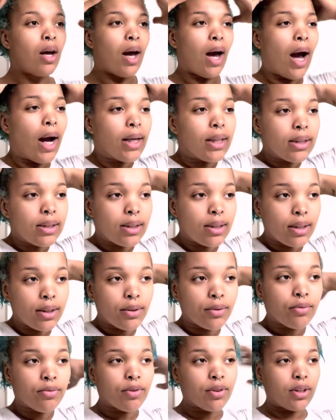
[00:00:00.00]
I can
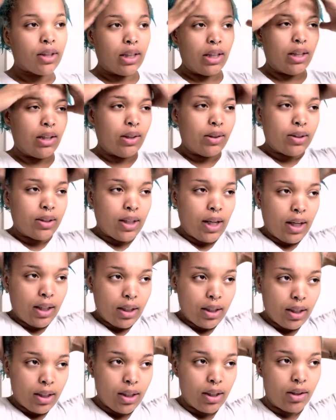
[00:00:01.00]
still feel the eco
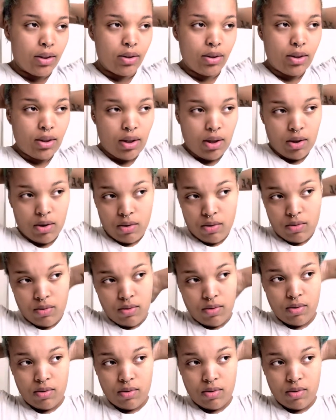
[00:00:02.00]
styling in here. So